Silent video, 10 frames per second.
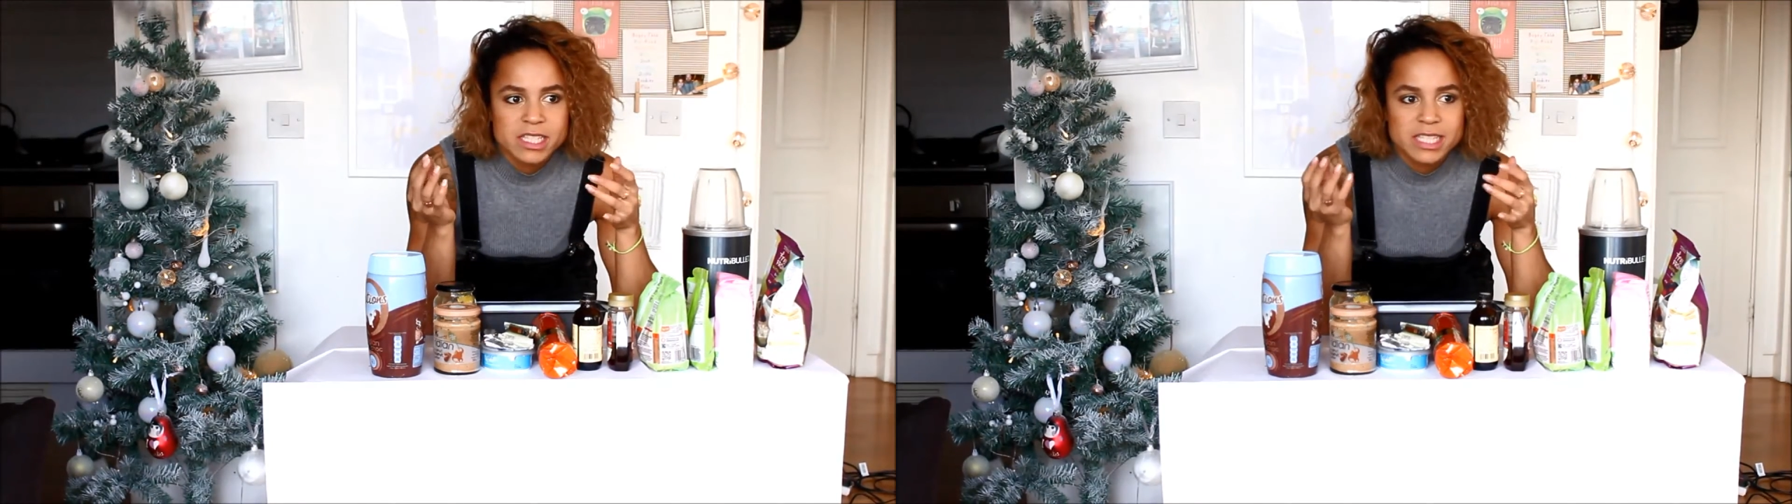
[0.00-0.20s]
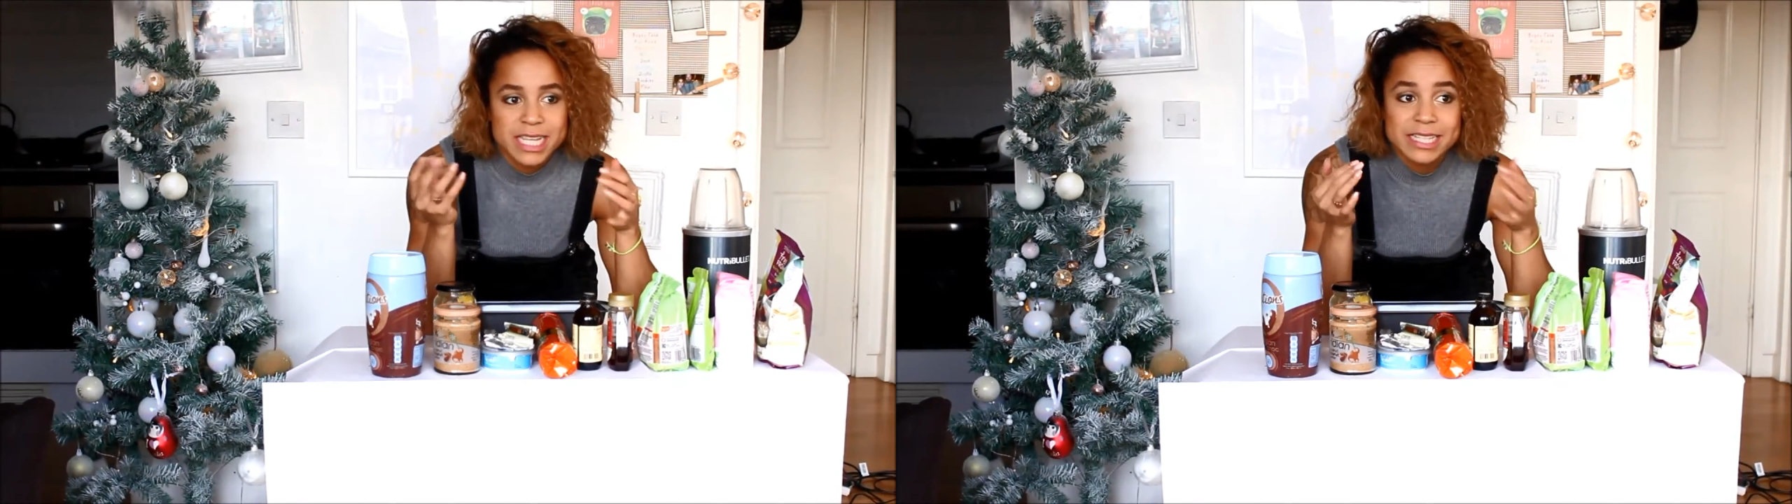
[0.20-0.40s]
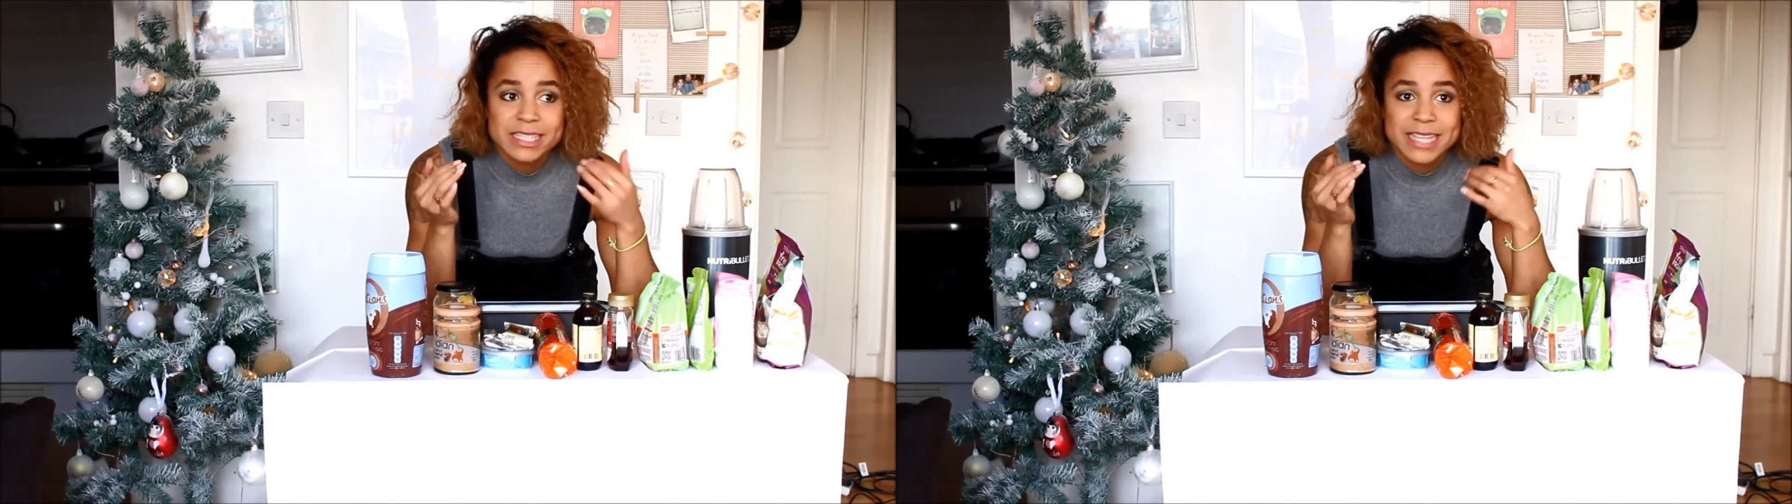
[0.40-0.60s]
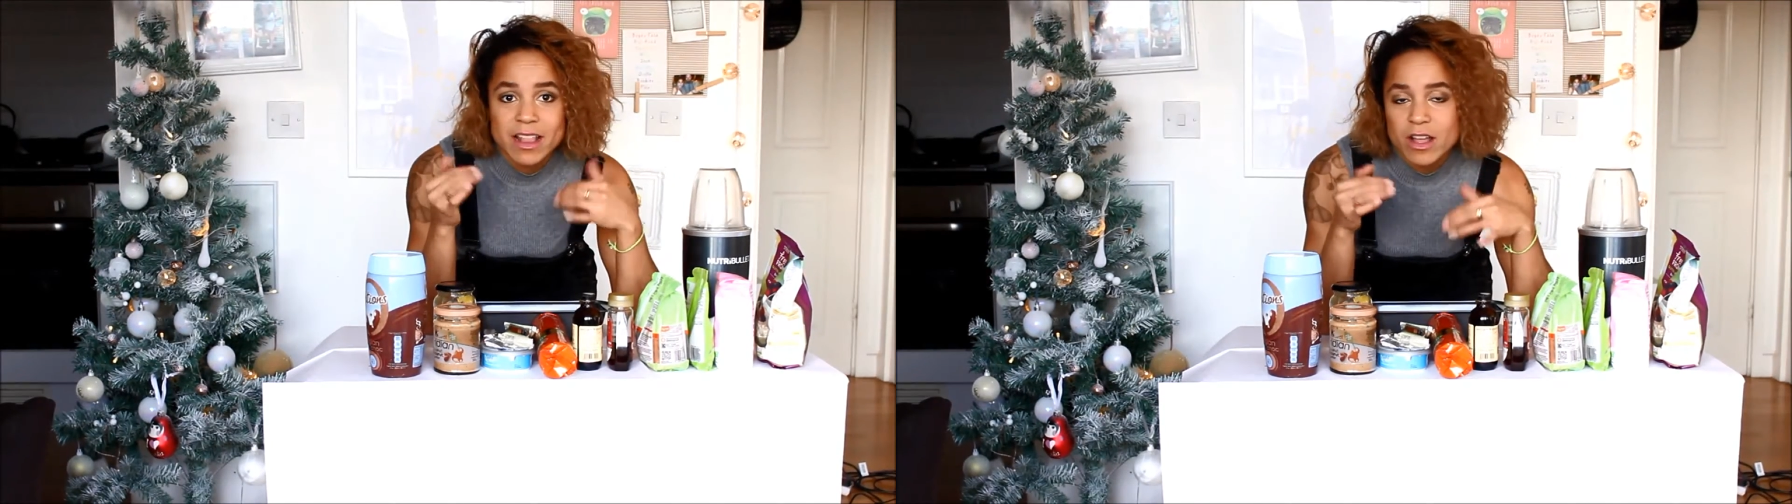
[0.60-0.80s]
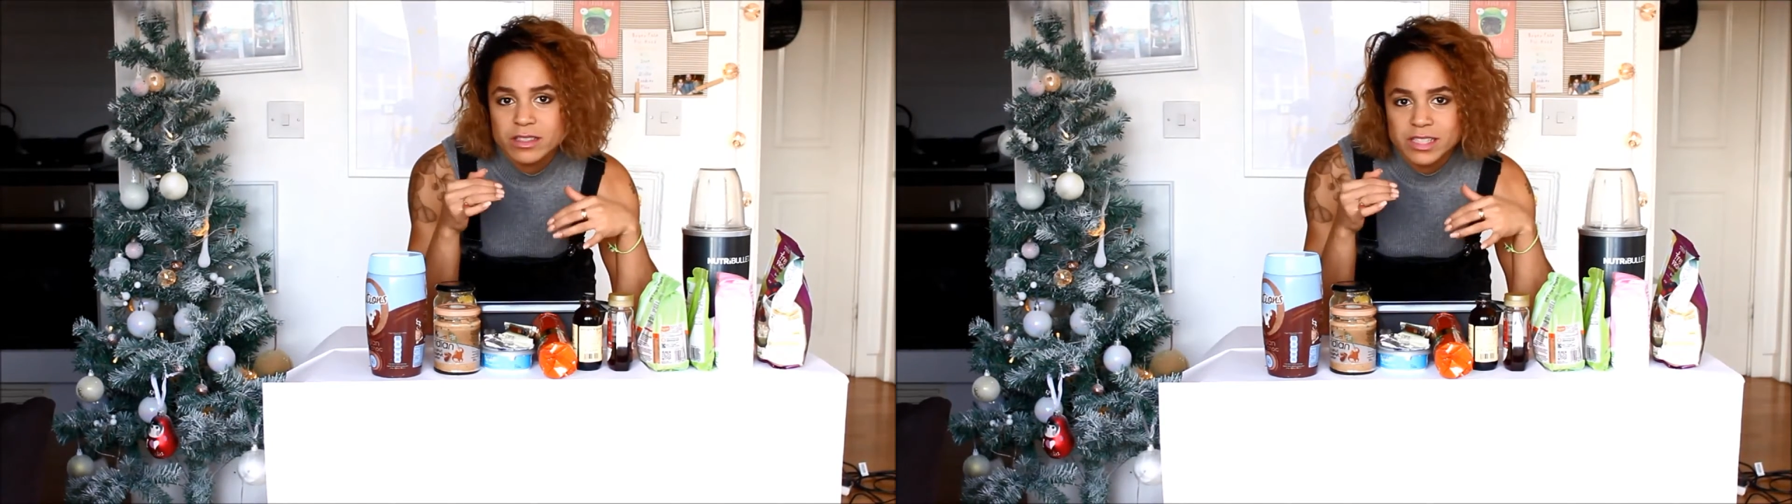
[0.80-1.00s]
did say
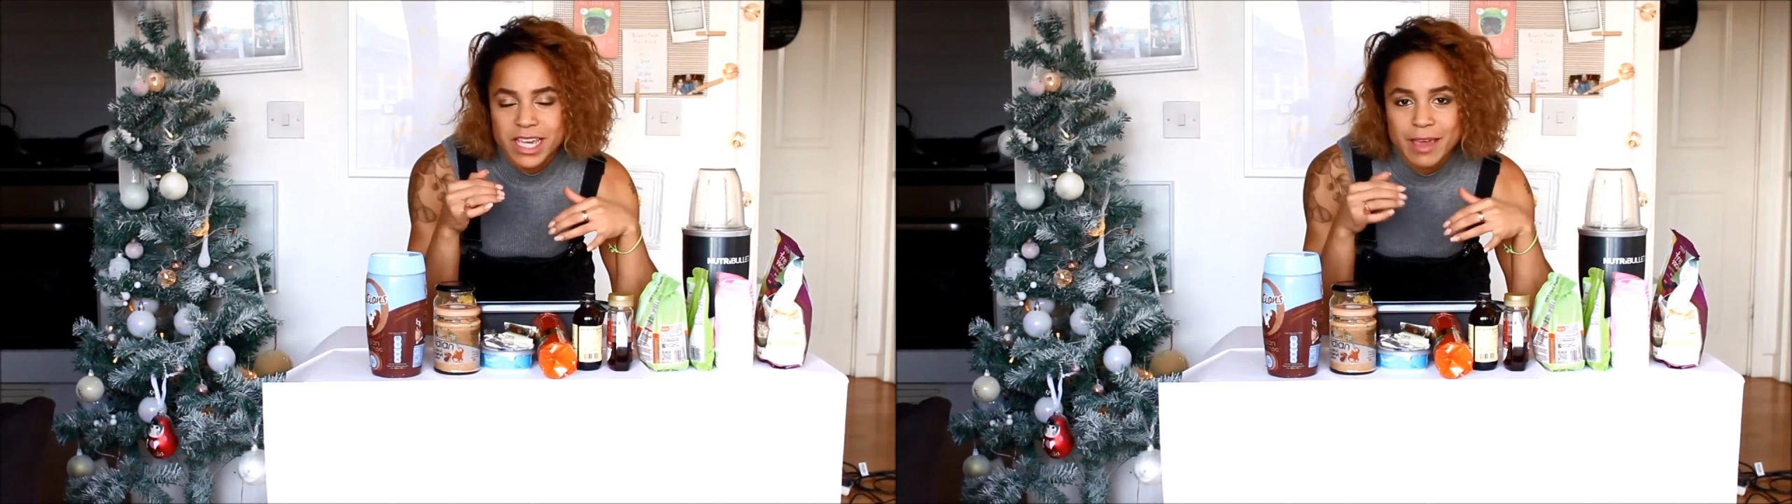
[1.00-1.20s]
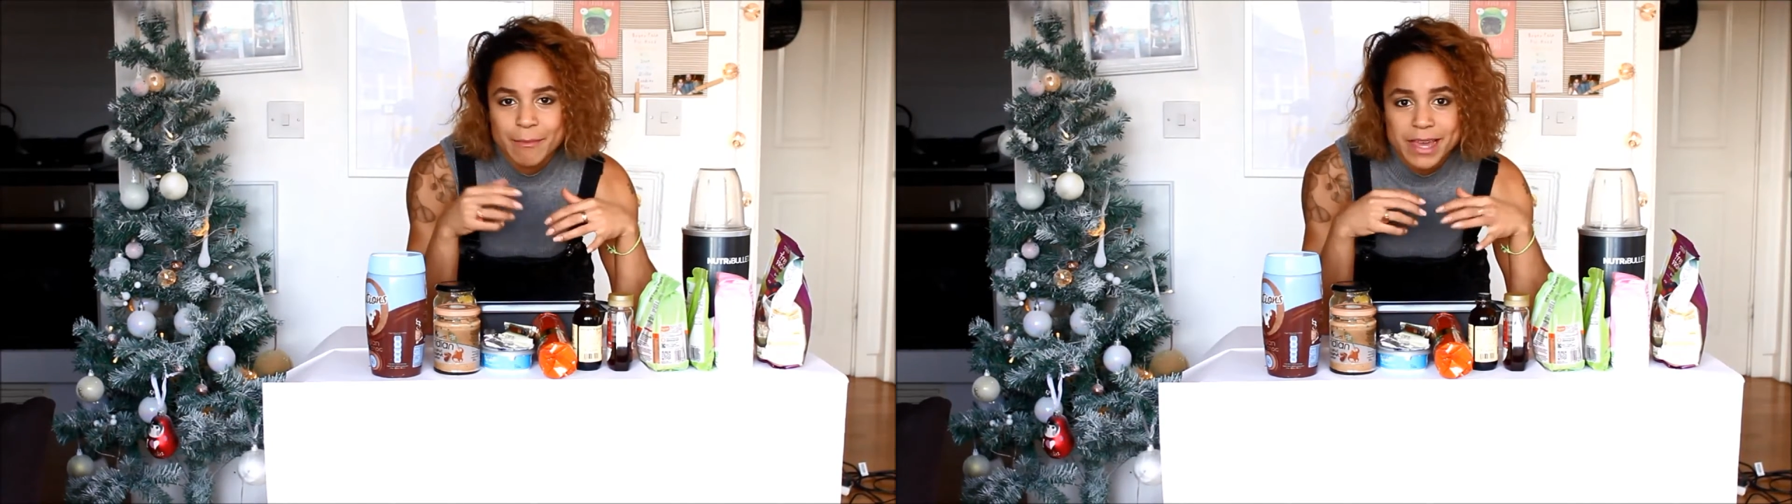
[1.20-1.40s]
last year